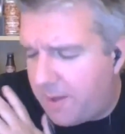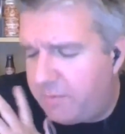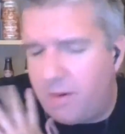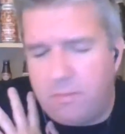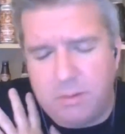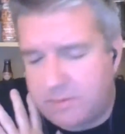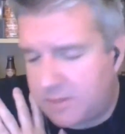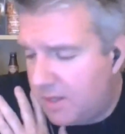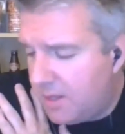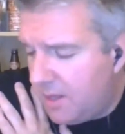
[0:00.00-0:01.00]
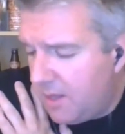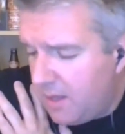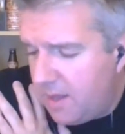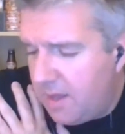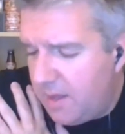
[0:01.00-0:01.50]
my problems.
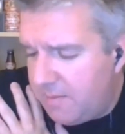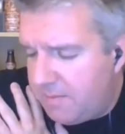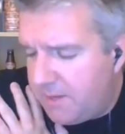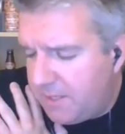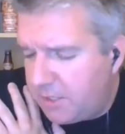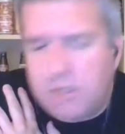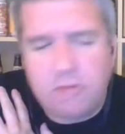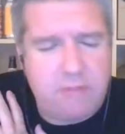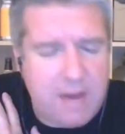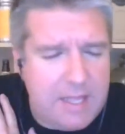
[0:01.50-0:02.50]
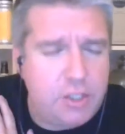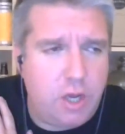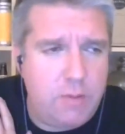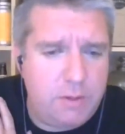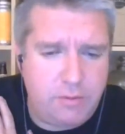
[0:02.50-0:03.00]
Um, it's just a really
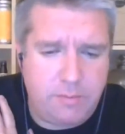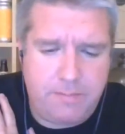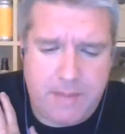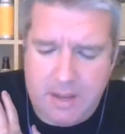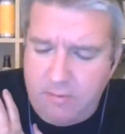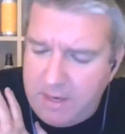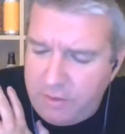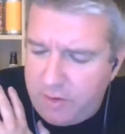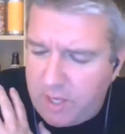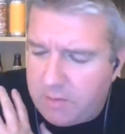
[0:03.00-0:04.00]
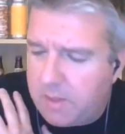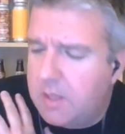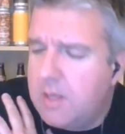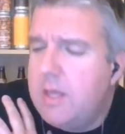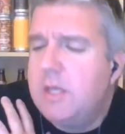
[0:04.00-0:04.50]
enjoyable beer, really
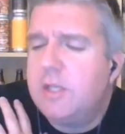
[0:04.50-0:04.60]
drinkable.